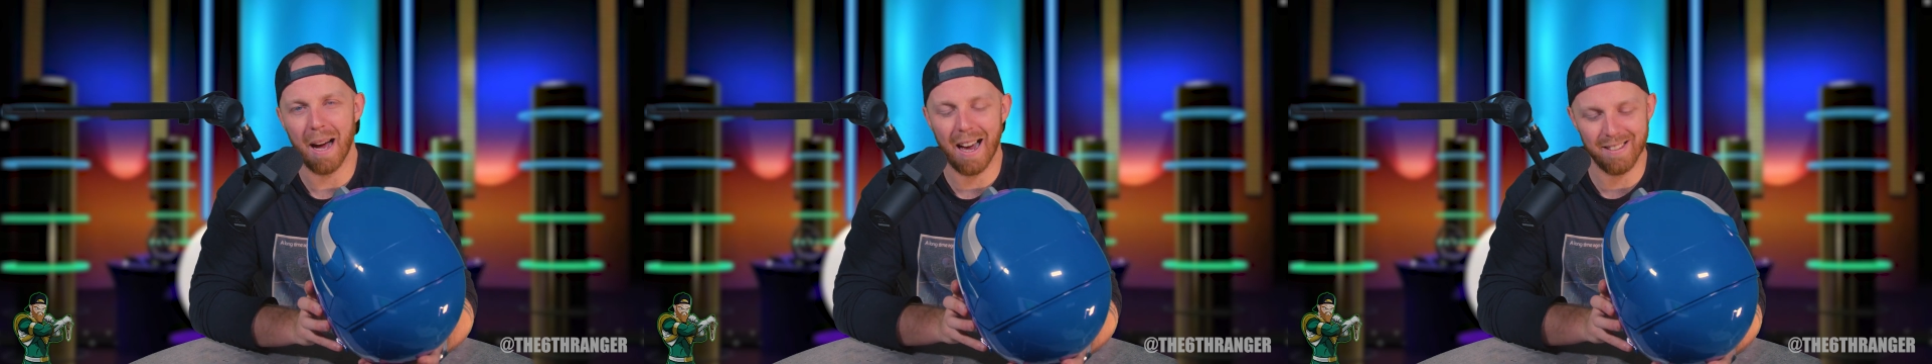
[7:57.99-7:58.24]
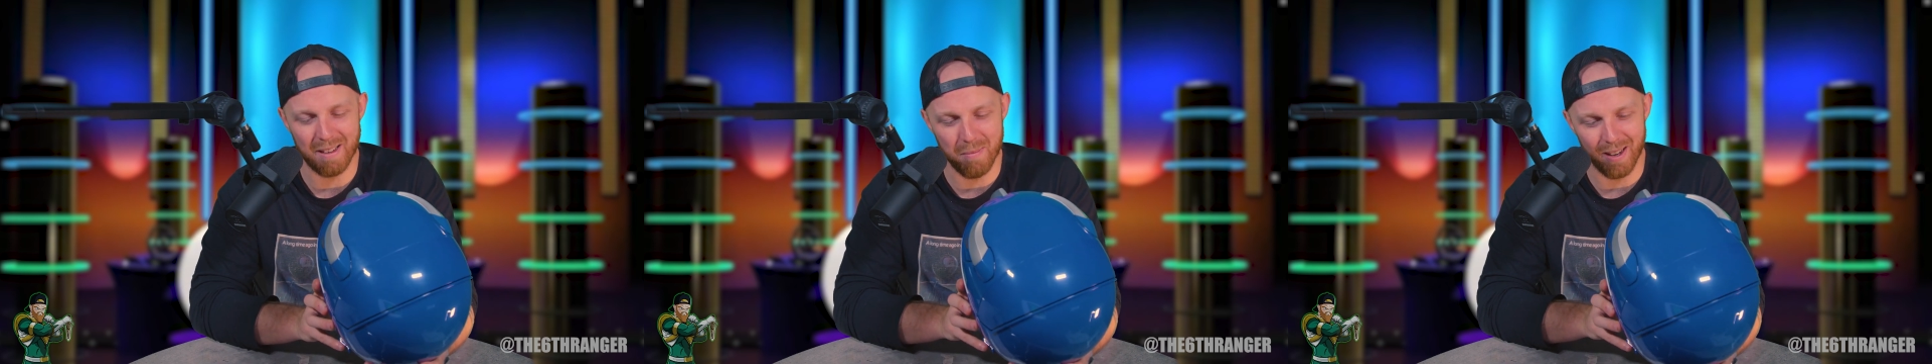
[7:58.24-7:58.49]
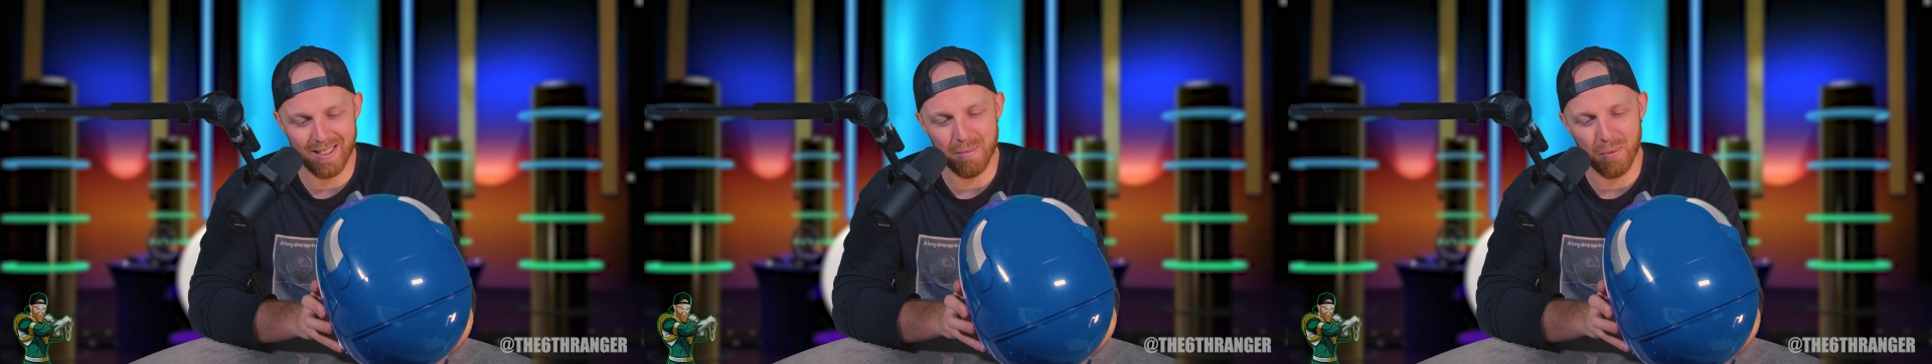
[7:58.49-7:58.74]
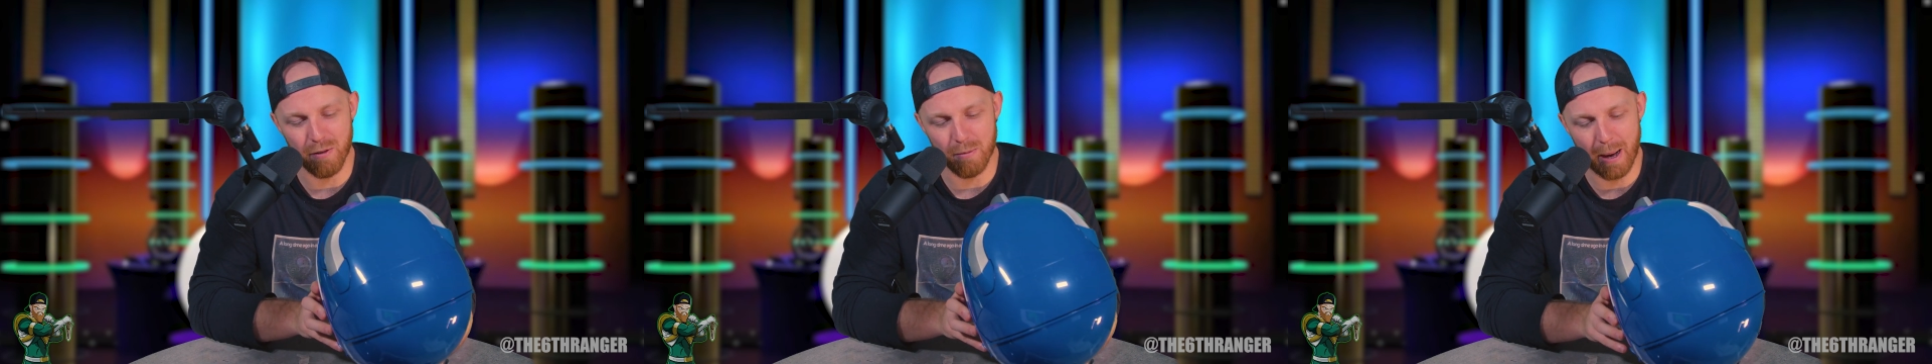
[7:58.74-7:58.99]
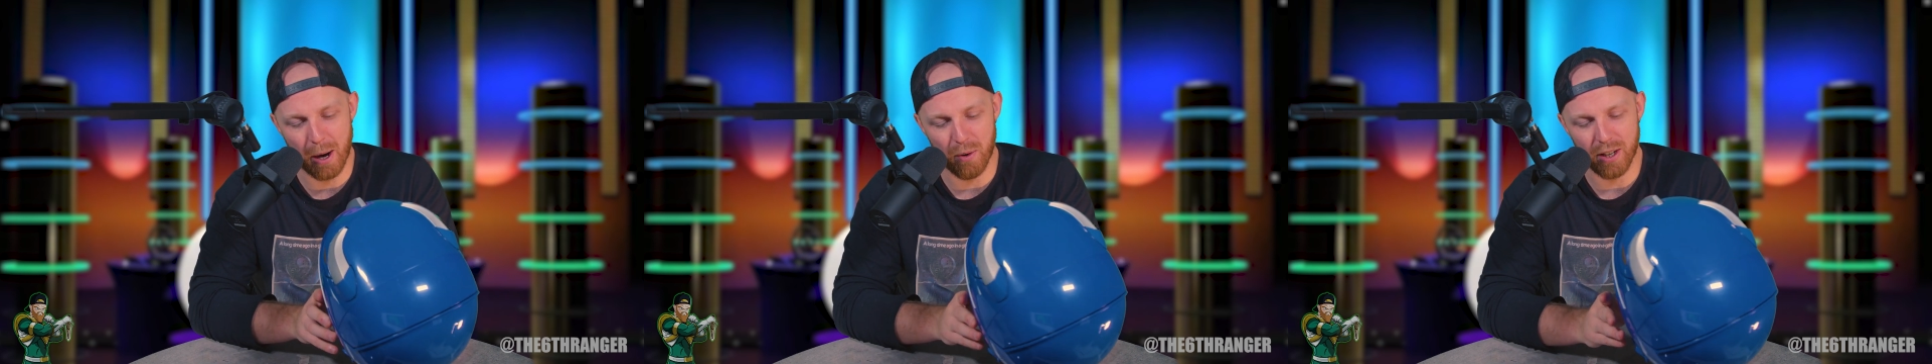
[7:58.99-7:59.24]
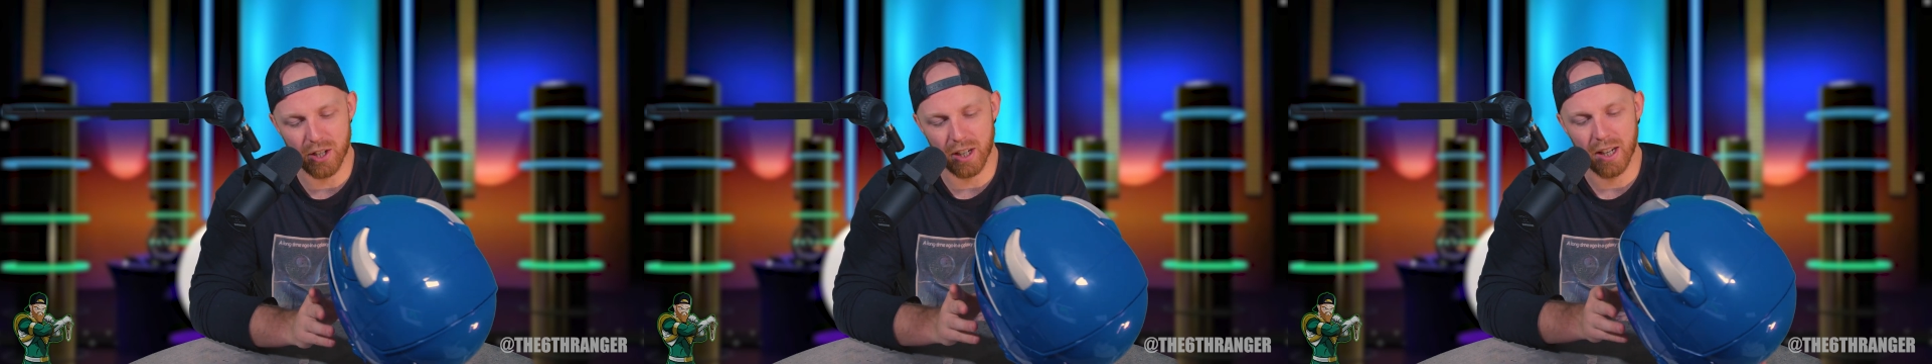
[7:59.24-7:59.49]
as a Mighty Morphin Power
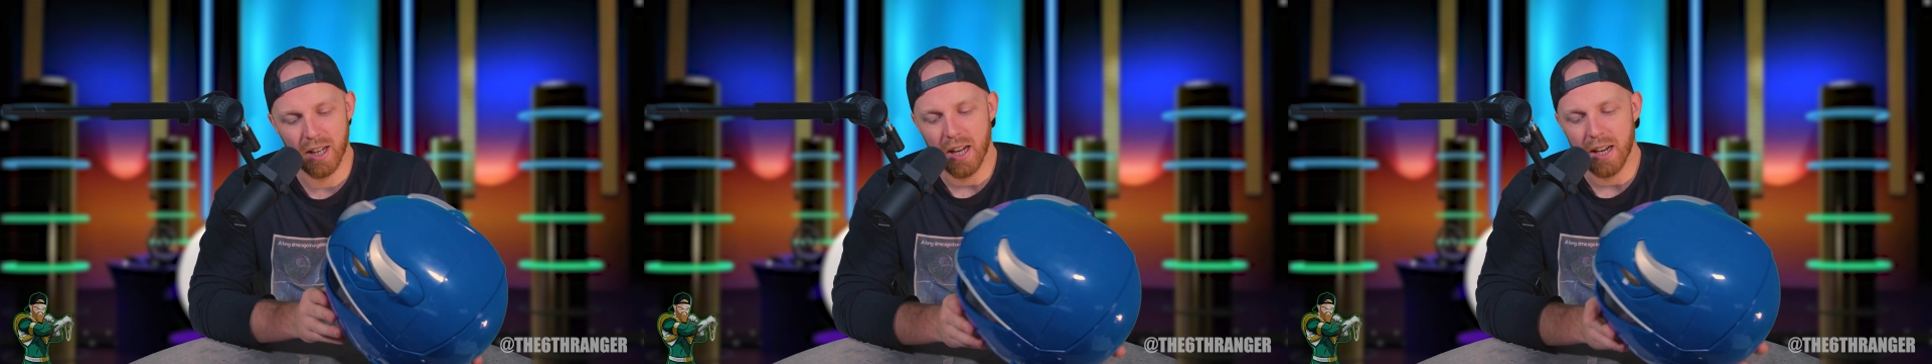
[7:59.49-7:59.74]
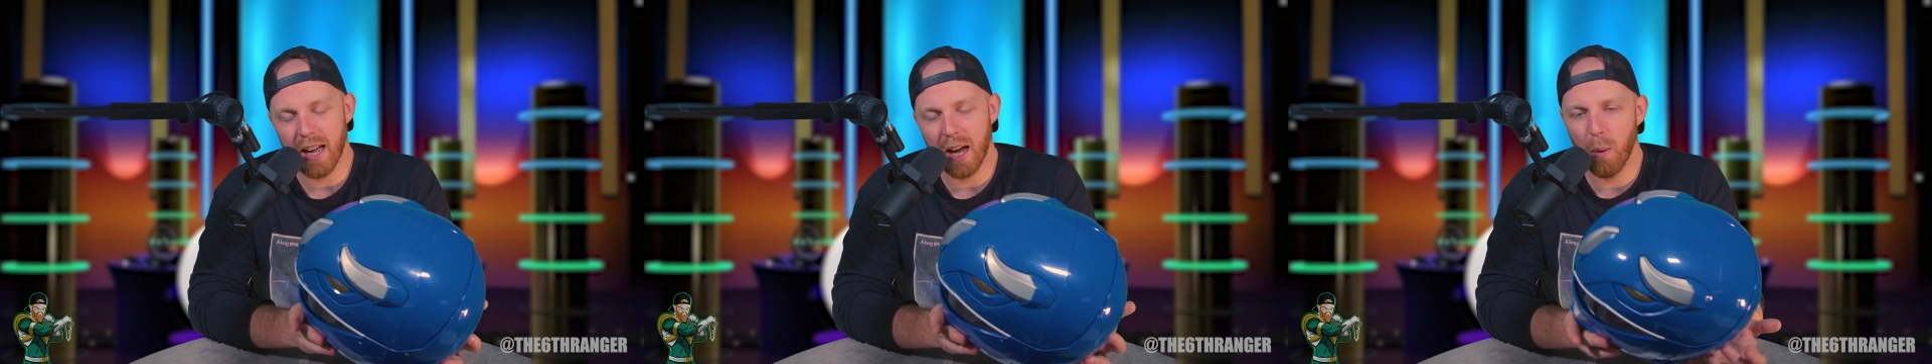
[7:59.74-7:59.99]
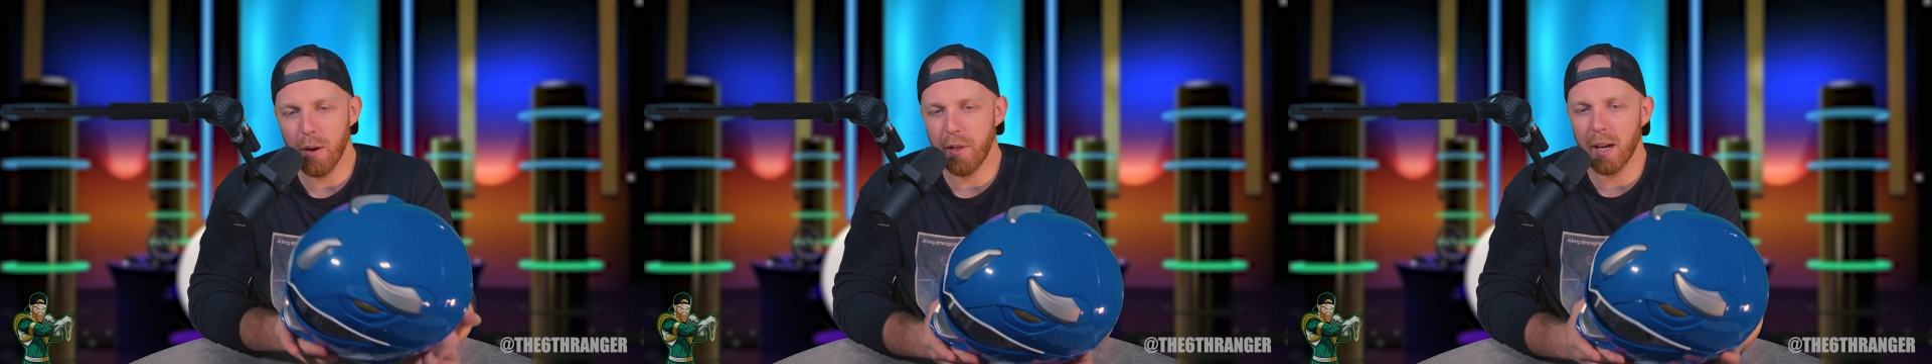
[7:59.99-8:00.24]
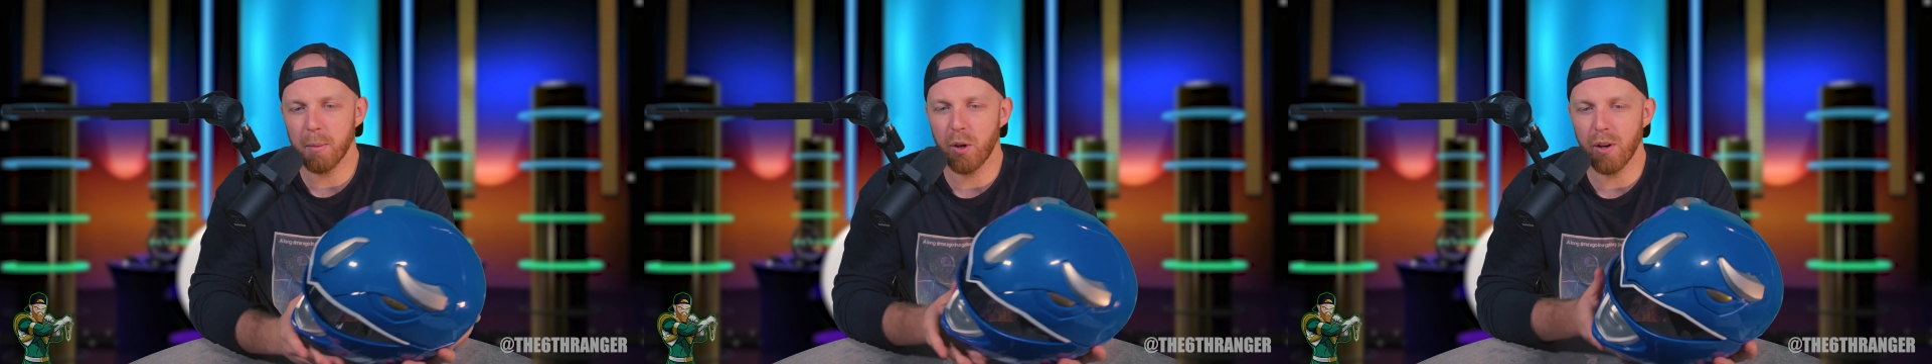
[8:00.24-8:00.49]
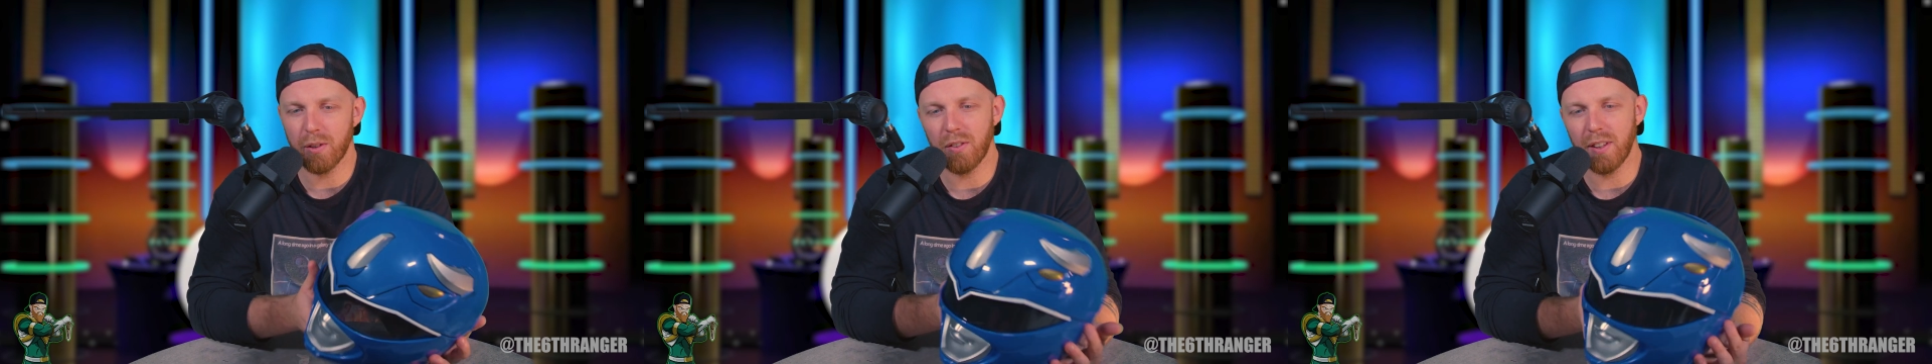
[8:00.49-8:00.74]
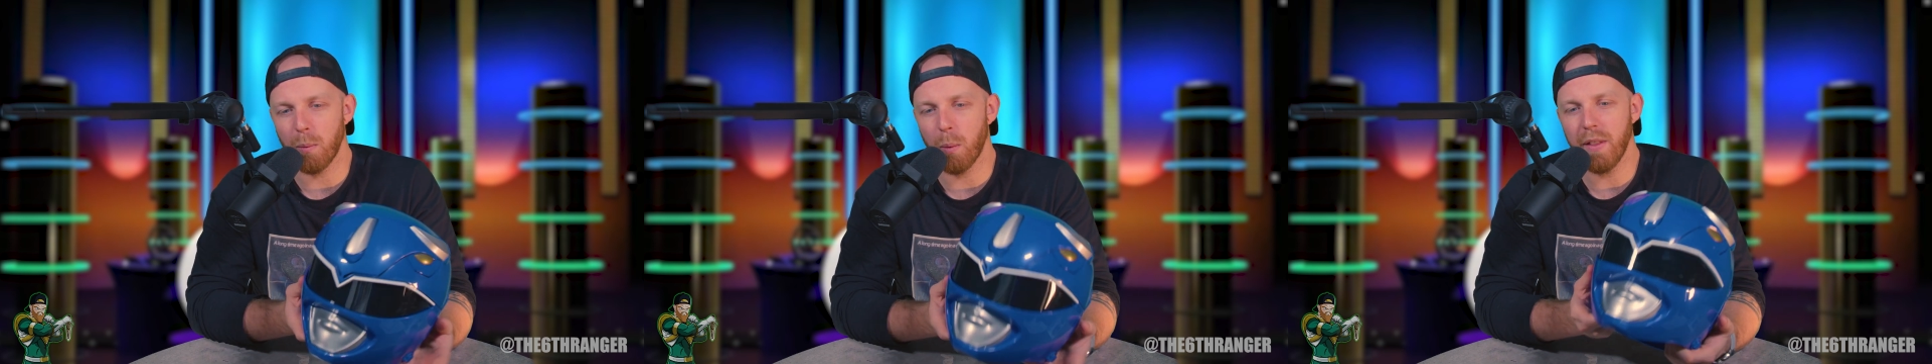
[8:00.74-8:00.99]
Ranger. Now, one thing I'm curious
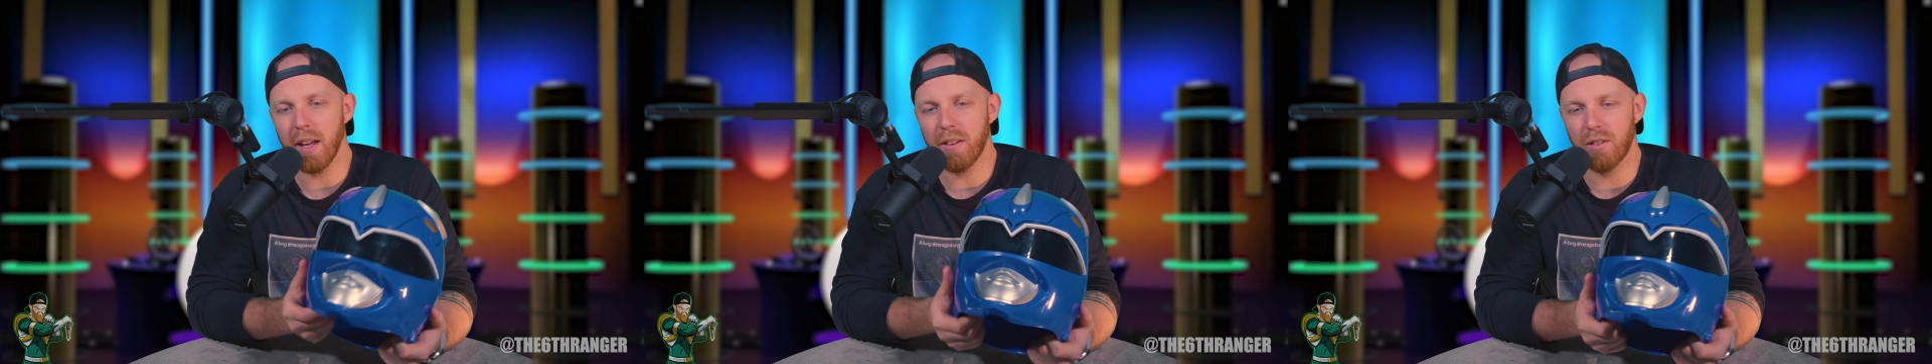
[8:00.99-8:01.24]
to see, when